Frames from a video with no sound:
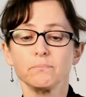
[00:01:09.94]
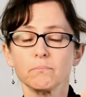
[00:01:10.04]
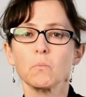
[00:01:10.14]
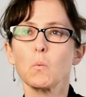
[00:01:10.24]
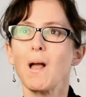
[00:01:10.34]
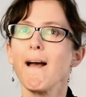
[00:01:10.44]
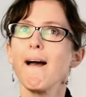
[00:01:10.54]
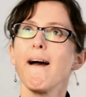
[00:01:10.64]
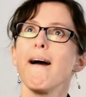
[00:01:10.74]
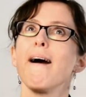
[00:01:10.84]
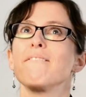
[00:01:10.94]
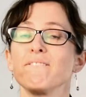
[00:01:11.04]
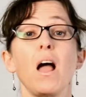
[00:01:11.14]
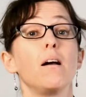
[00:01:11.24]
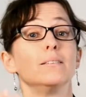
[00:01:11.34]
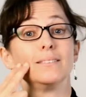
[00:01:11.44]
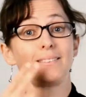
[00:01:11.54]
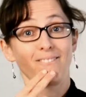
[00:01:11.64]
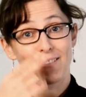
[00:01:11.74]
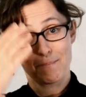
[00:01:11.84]
Health Seminars we
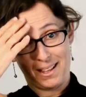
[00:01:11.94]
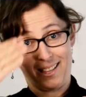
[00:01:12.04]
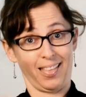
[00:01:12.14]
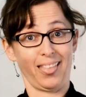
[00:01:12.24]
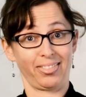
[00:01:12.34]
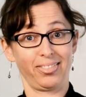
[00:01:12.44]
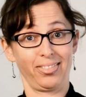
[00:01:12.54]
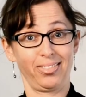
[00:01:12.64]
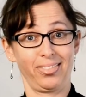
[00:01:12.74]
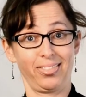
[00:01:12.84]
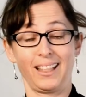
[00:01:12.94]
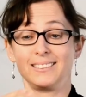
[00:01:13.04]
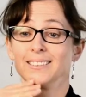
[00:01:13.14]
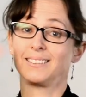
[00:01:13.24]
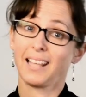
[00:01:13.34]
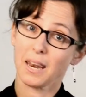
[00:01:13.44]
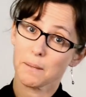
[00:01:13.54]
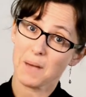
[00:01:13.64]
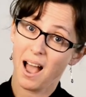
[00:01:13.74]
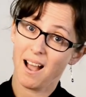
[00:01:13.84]
realised there was a growing need in the community to
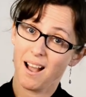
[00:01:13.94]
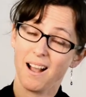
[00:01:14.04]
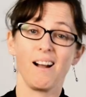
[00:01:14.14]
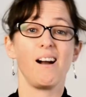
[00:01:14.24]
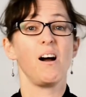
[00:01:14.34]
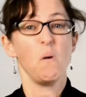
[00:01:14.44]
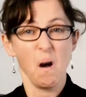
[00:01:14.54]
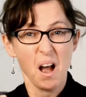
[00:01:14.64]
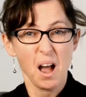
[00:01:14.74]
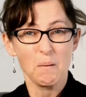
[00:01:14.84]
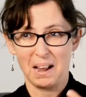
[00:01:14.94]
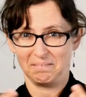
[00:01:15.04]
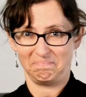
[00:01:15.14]
provide information and discussions